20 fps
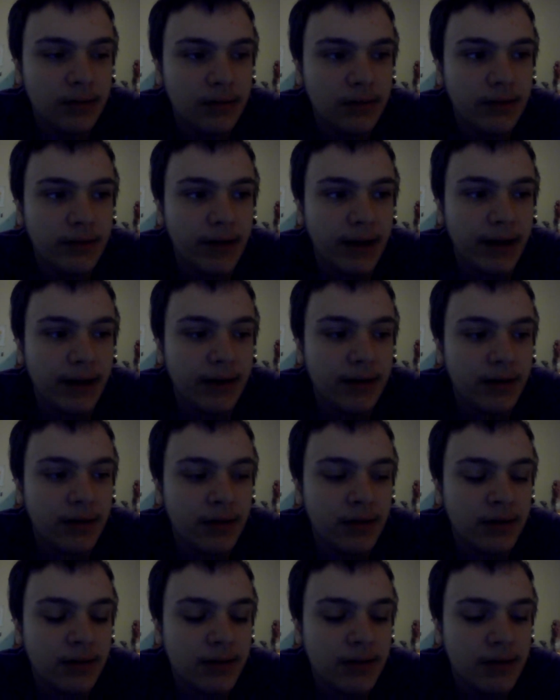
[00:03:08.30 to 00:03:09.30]
like,
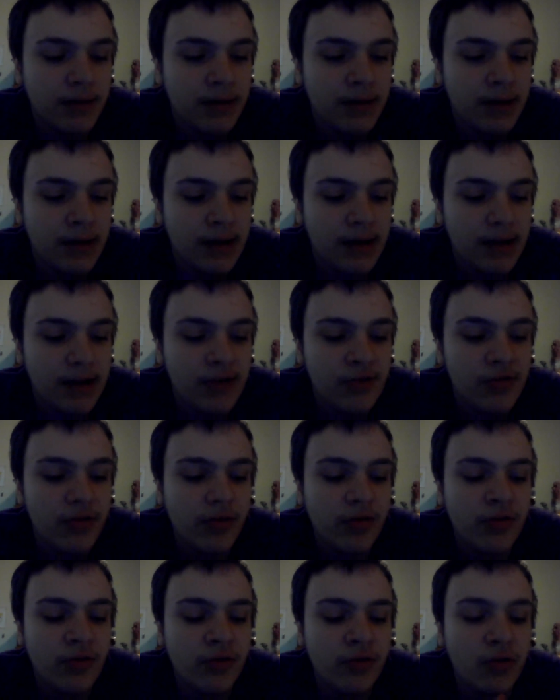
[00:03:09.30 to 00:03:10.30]
it's
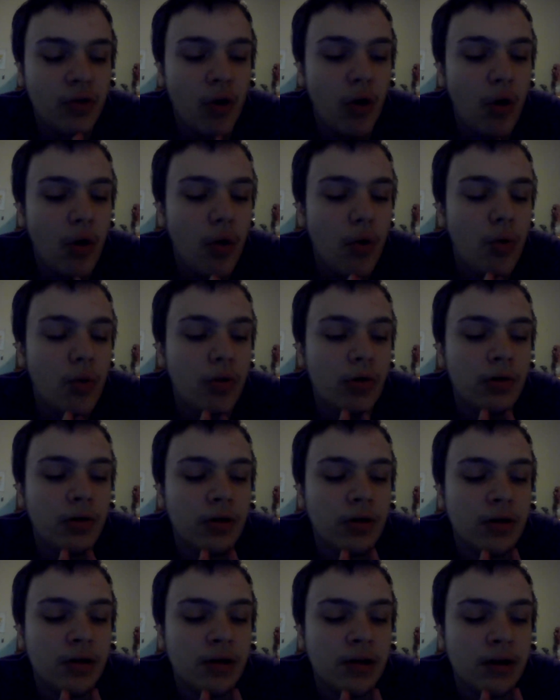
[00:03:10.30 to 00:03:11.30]
just so
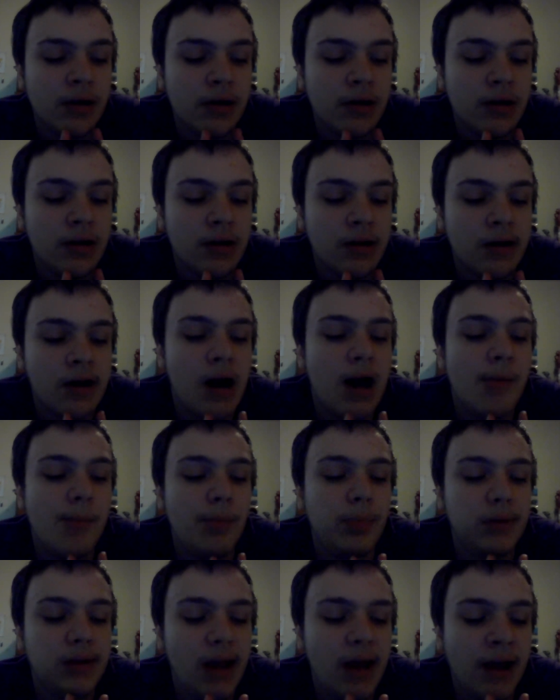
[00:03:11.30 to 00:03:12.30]

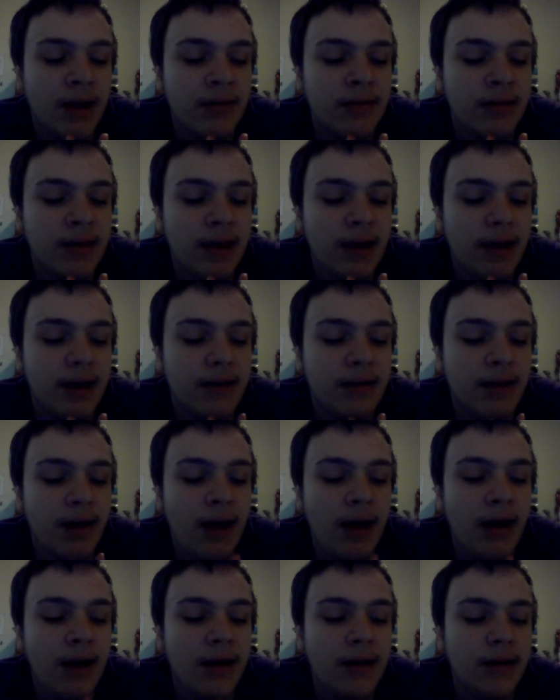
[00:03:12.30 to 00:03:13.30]
complex, and
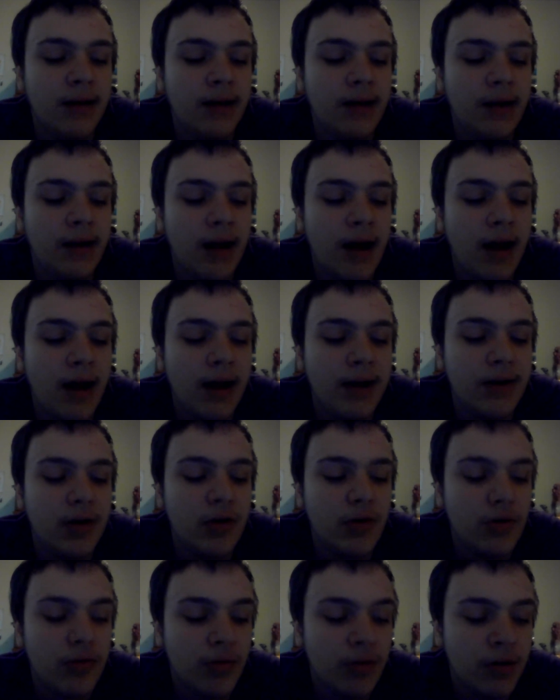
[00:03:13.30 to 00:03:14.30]
I
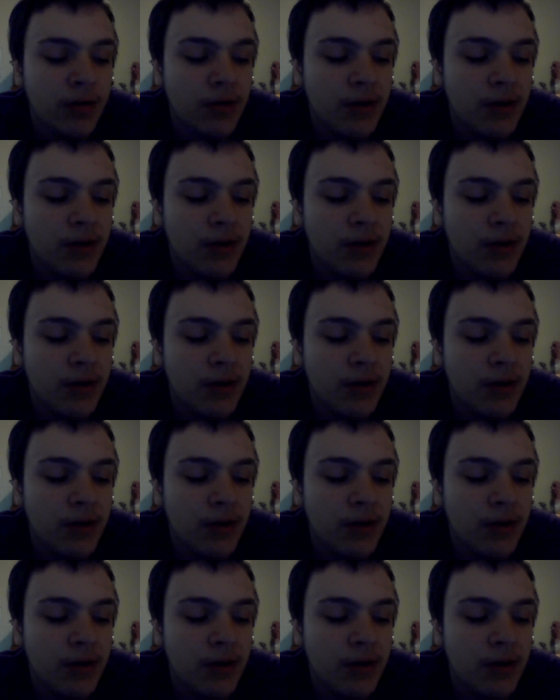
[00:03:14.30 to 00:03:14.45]
know,